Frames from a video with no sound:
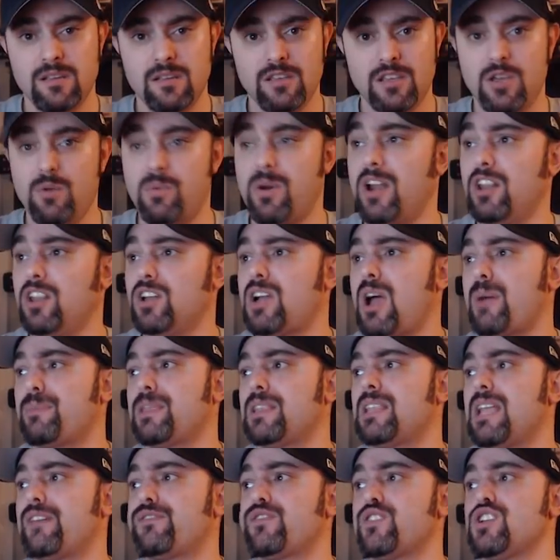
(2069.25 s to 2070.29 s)
You want to look up the
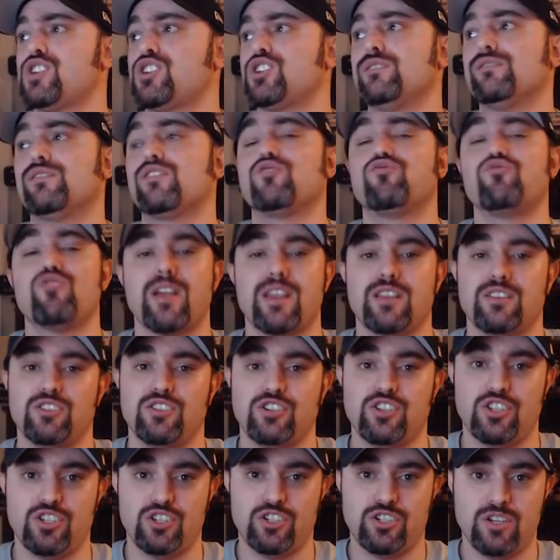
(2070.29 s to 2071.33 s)
definition of
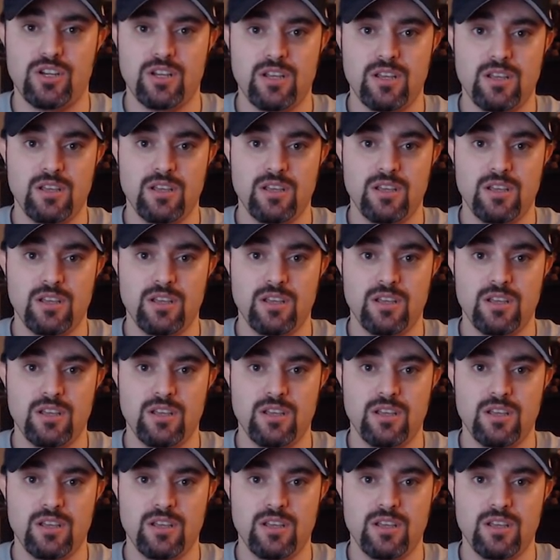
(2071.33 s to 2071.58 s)
cringe.